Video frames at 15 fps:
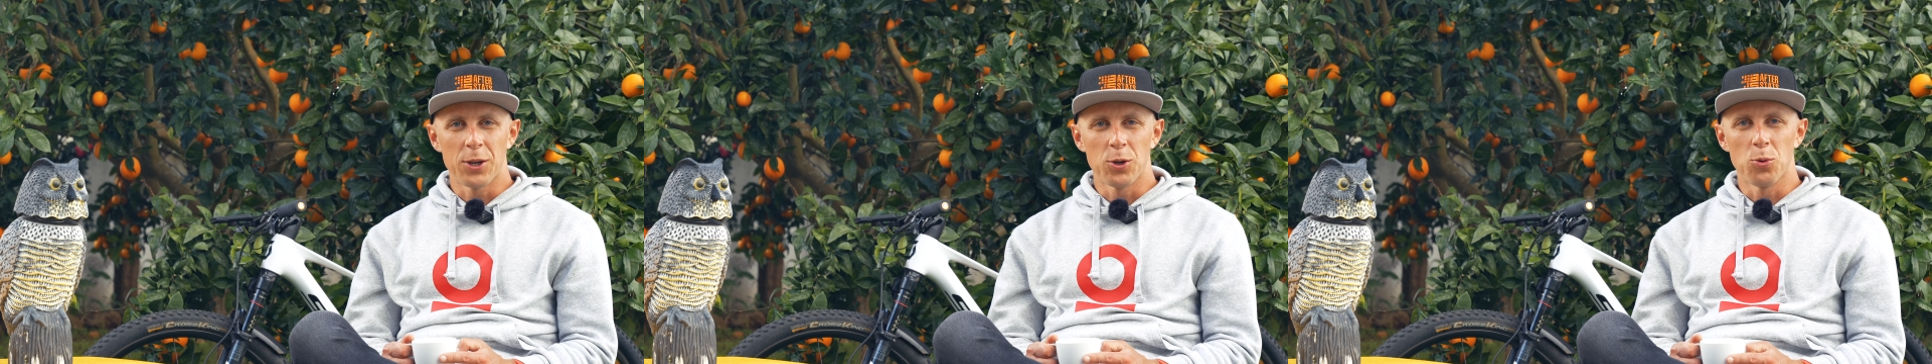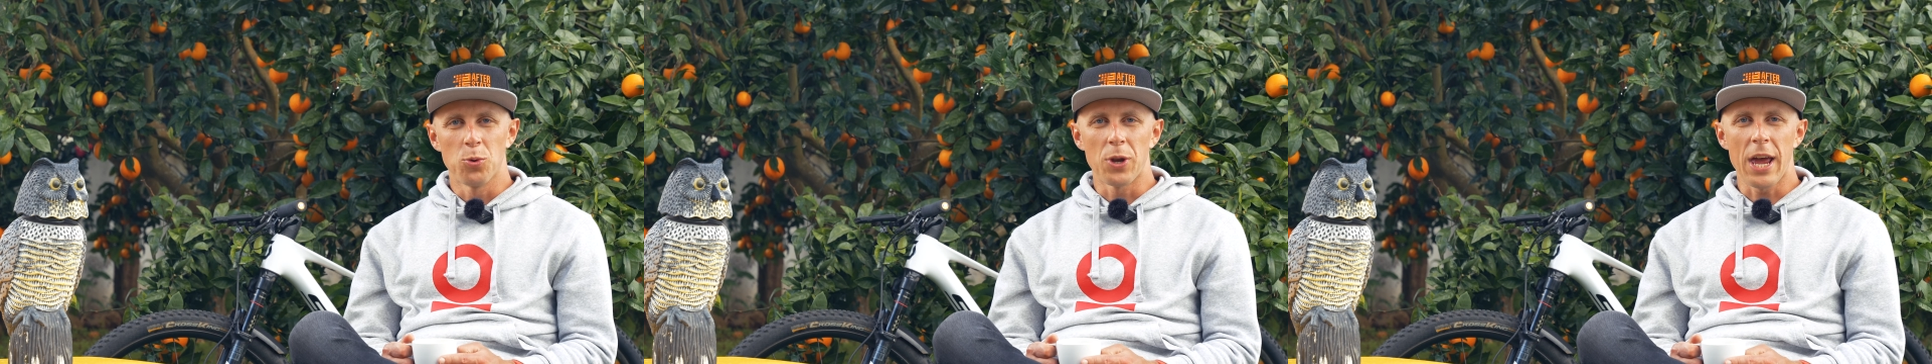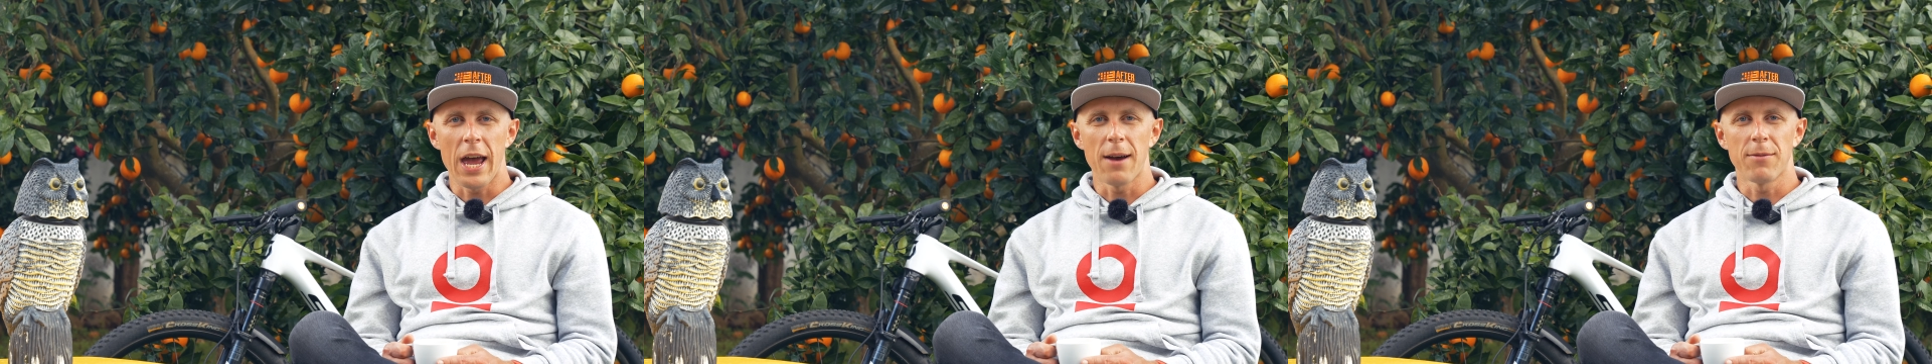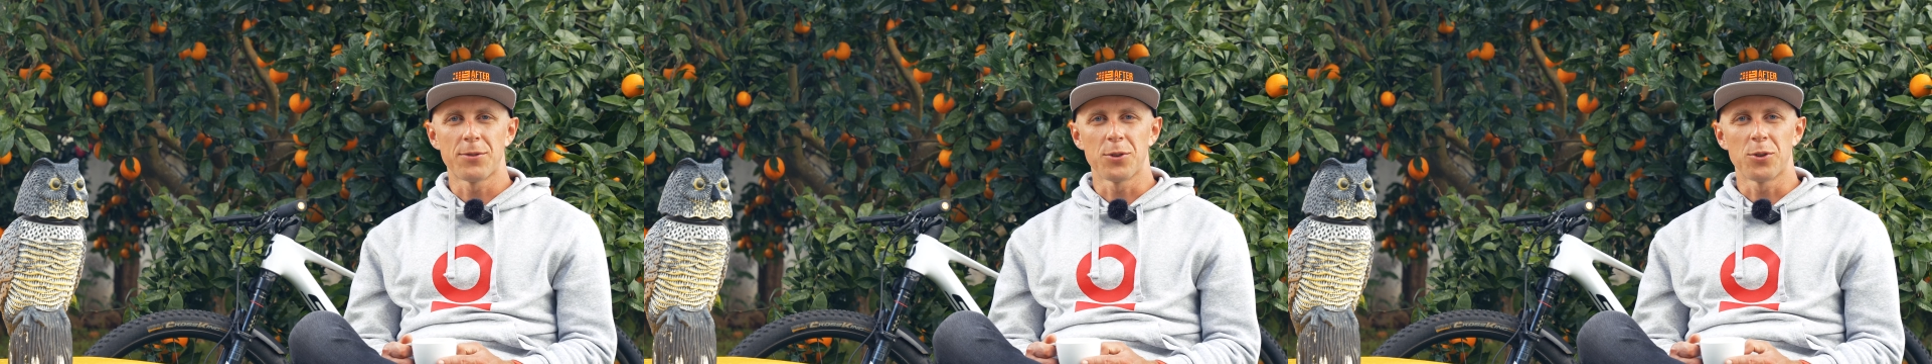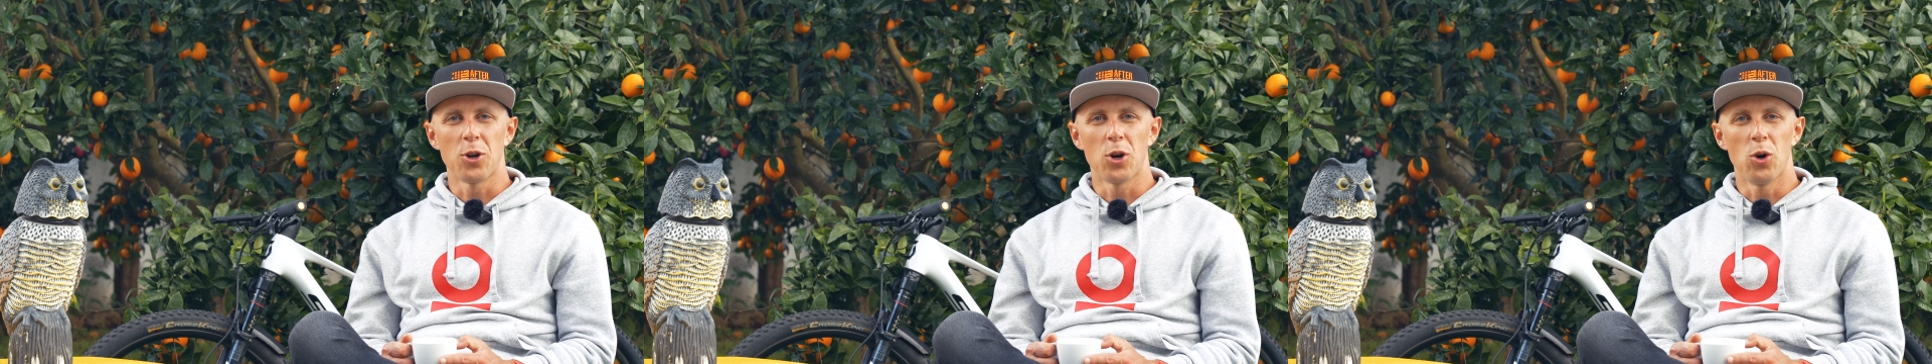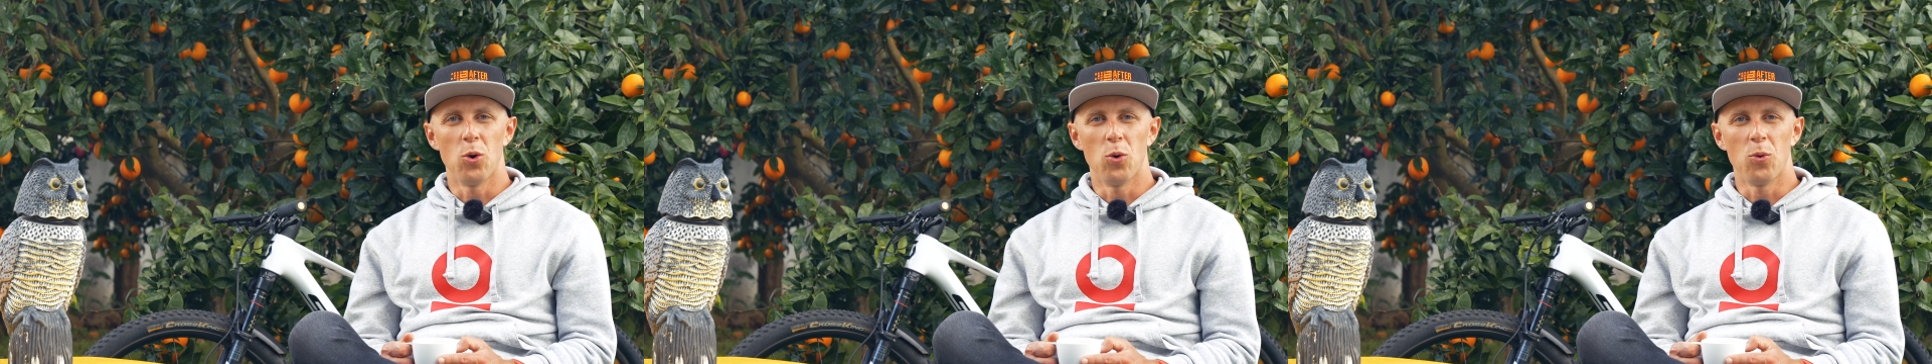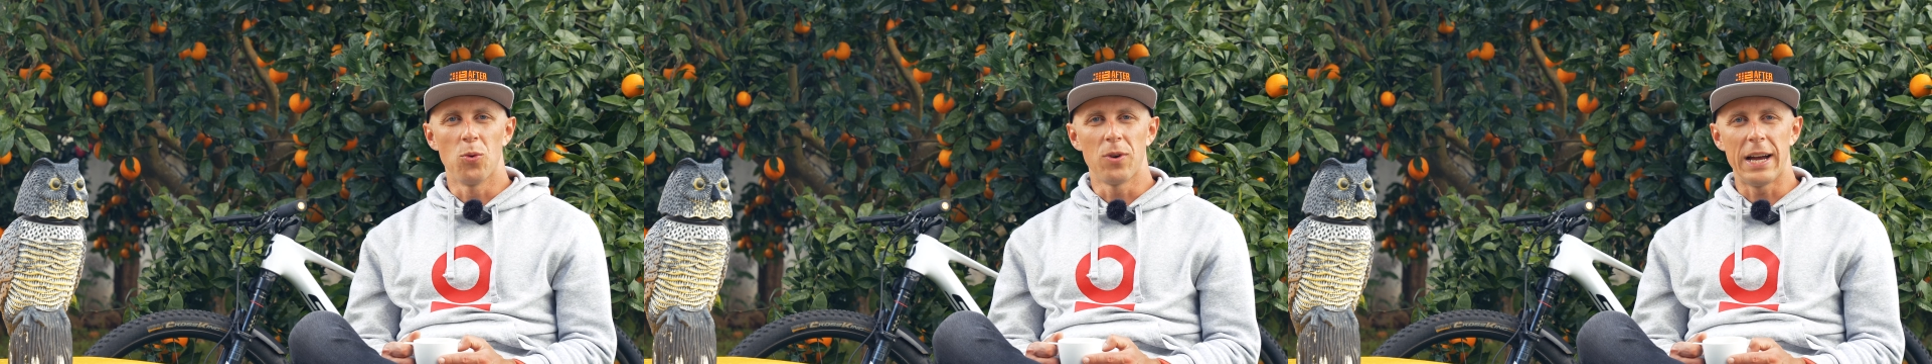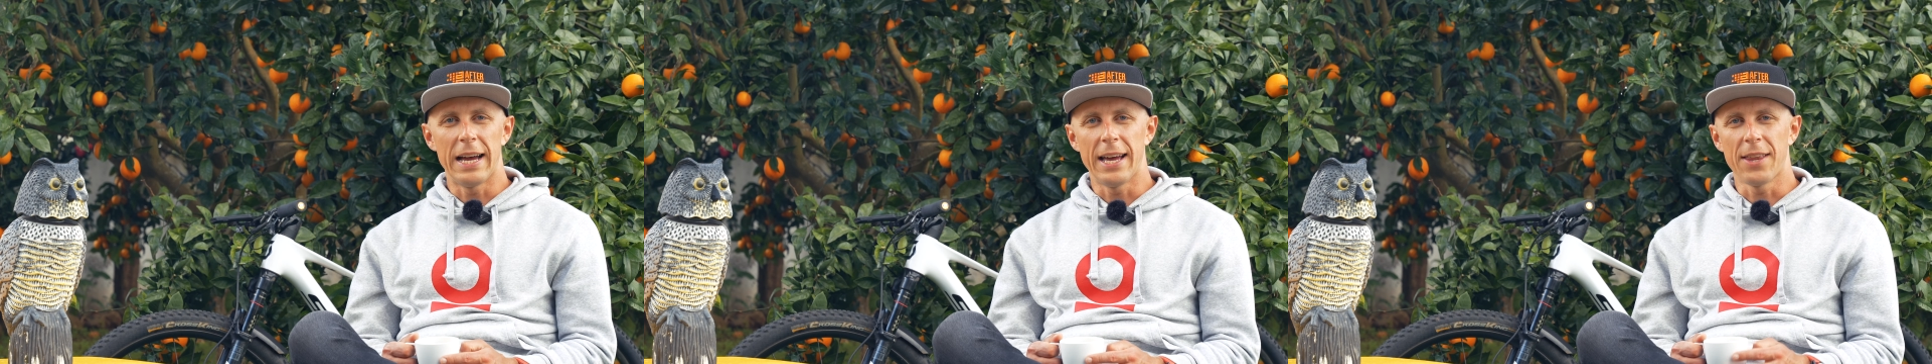you would have to go
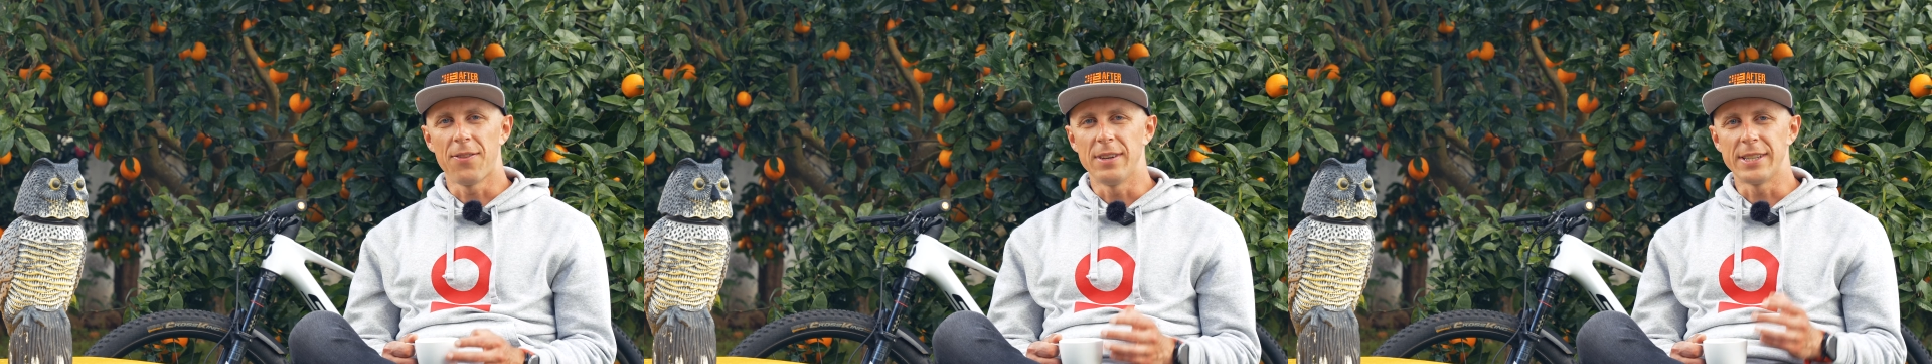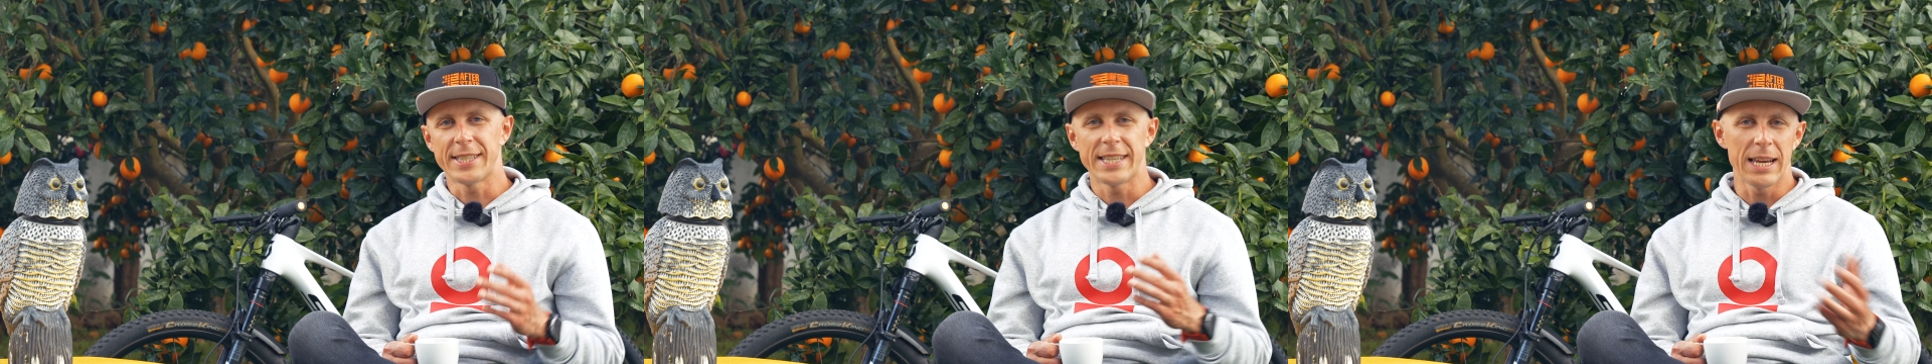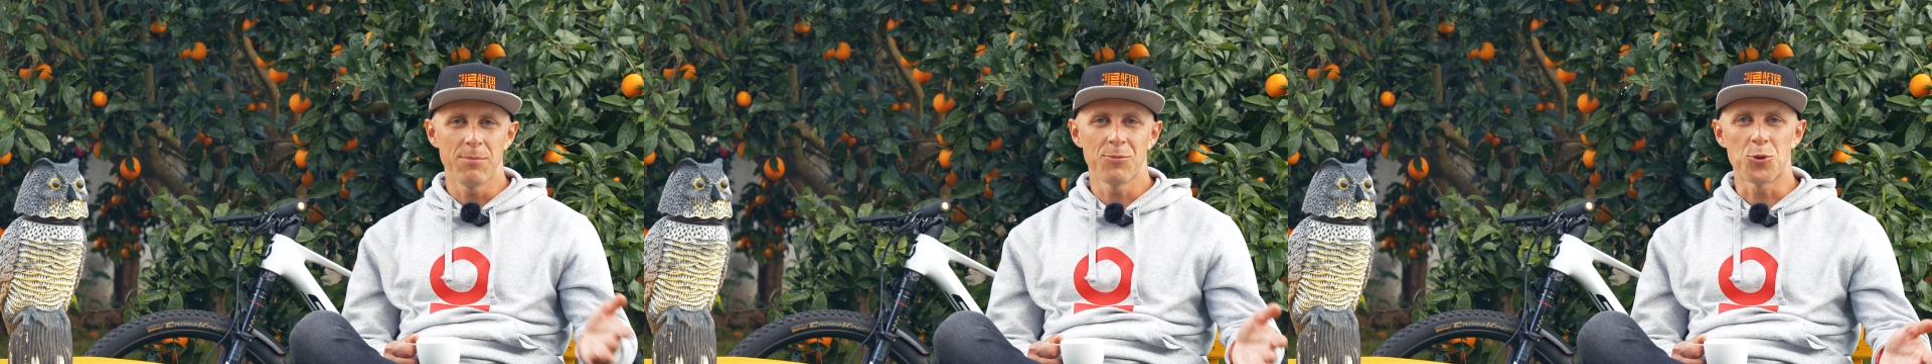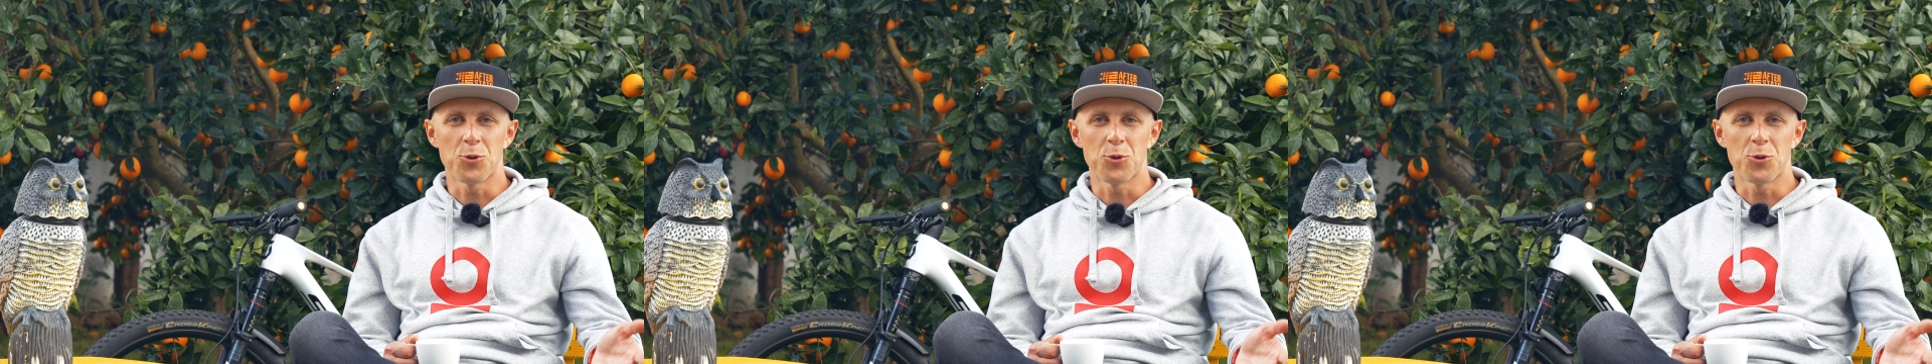at the same